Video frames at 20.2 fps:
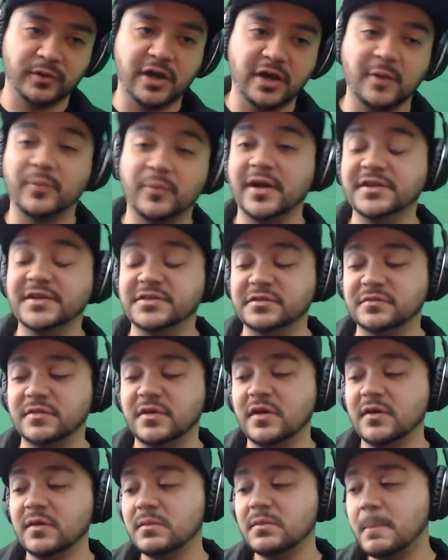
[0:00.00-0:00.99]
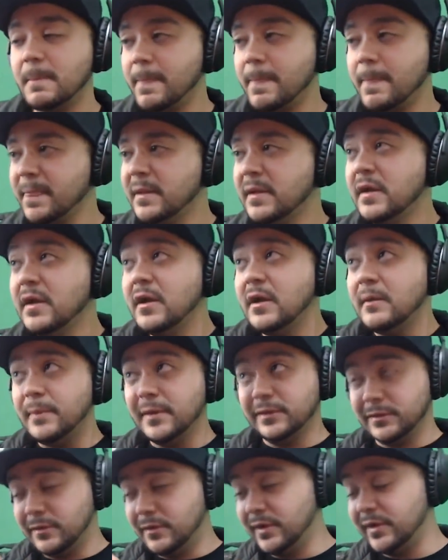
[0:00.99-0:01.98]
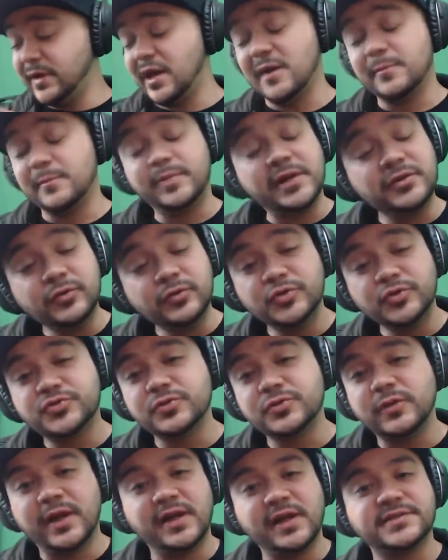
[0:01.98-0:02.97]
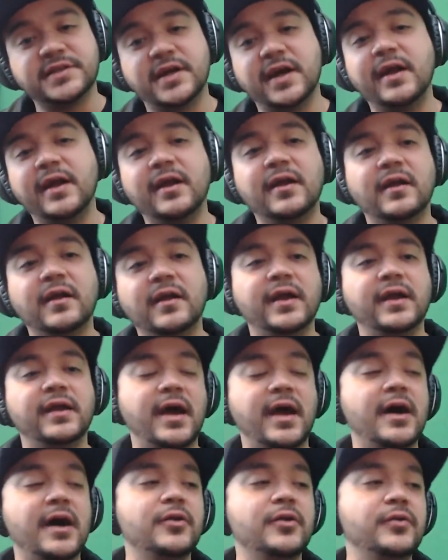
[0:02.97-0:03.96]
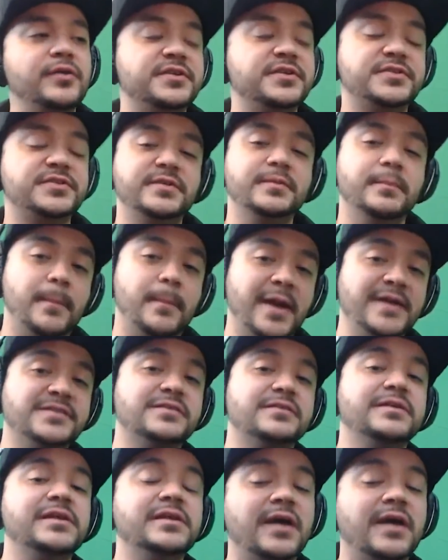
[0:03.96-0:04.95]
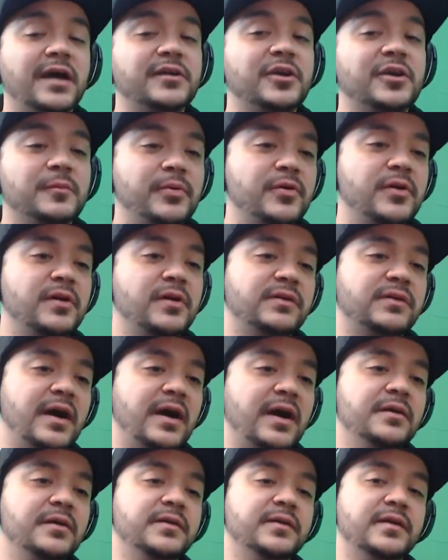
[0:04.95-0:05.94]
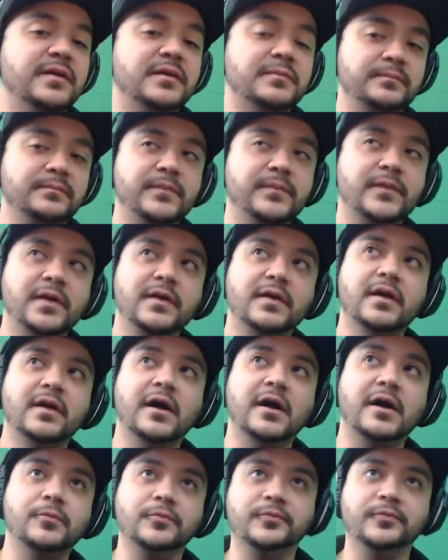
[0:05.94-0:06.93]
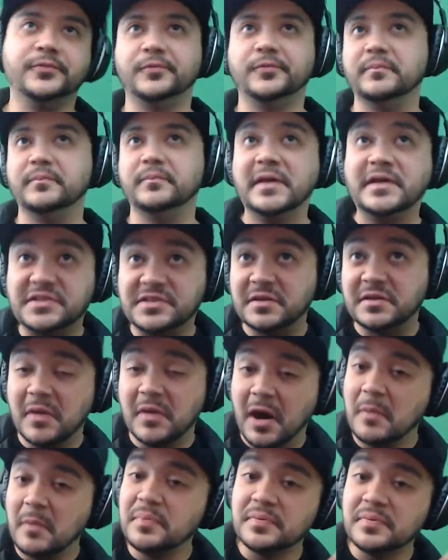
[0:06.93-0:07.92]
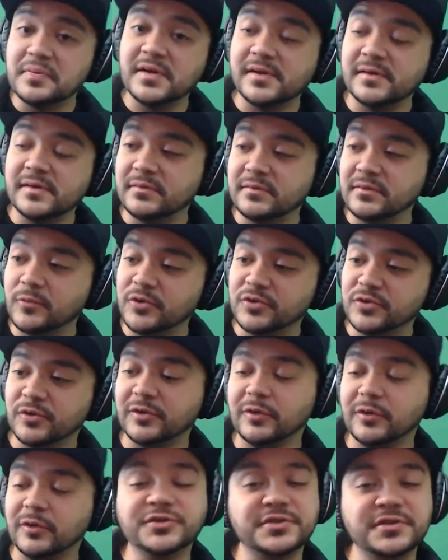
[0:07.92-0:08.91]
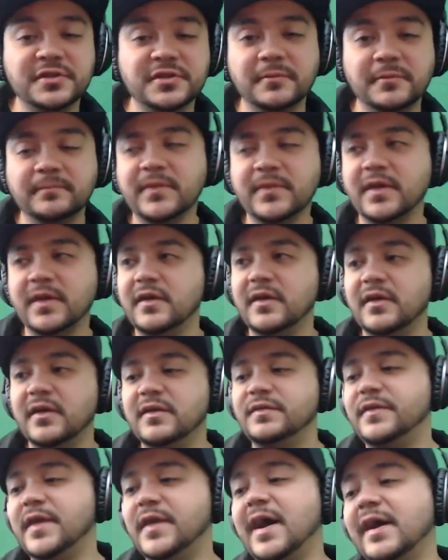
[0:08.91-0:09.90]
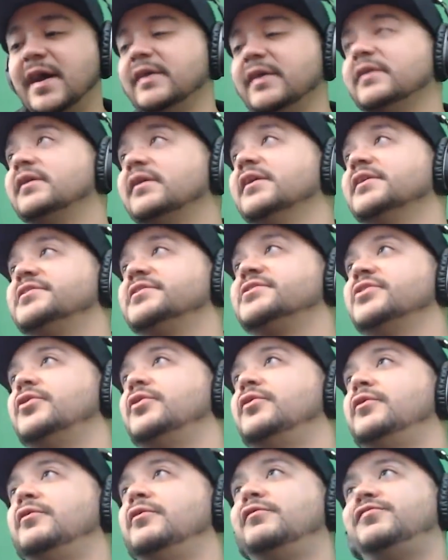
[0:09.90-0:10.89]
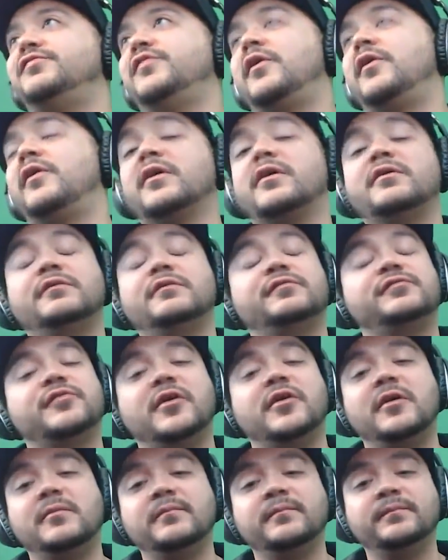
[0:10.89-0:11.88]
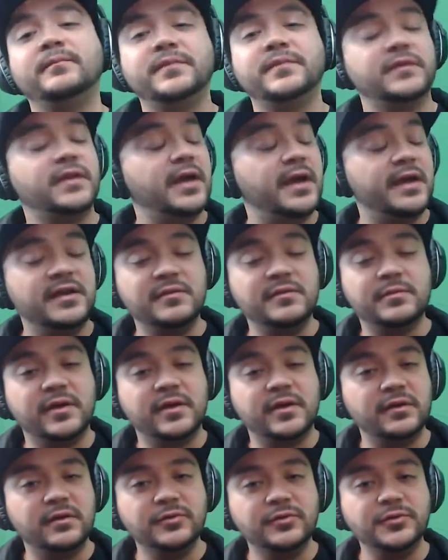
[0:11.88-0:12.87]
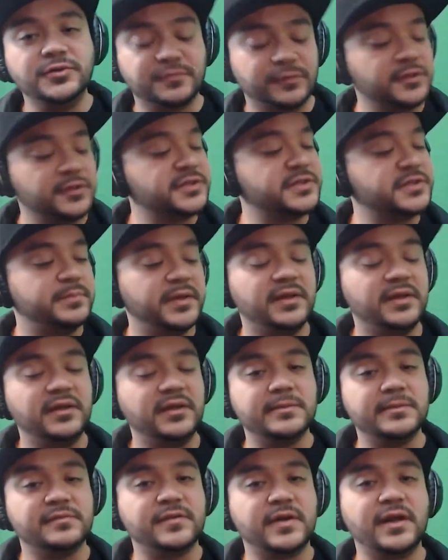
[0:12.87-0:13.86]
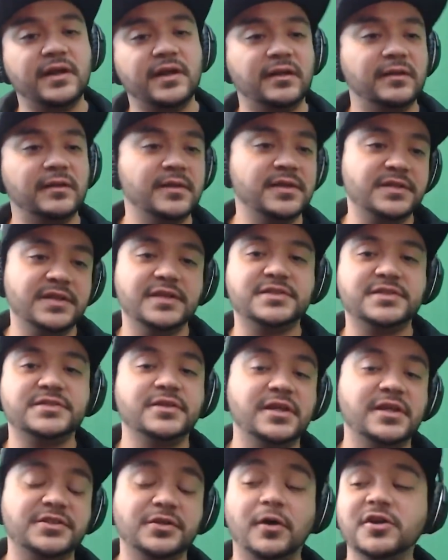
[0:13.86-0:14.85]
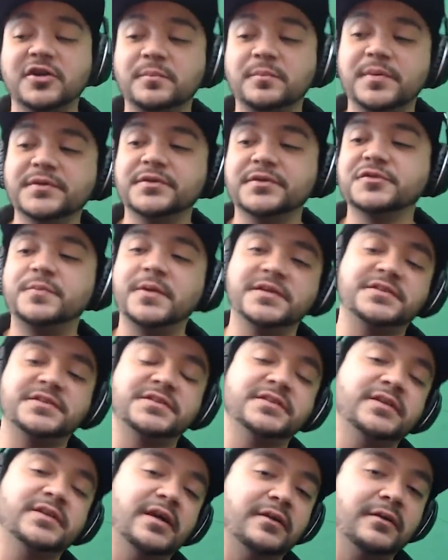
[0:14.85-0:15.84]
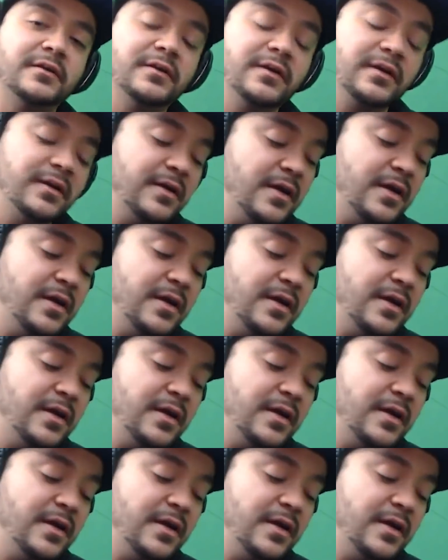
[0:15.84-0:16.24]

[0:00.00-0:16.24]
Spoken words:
comprehensive. But learning how to play neutral, anti-air, and how to just basically knock your opponent down and then mix them up when you're close to them, that gets so far from anybody who's first picking up a fighting game. It's hard to put those pieces together.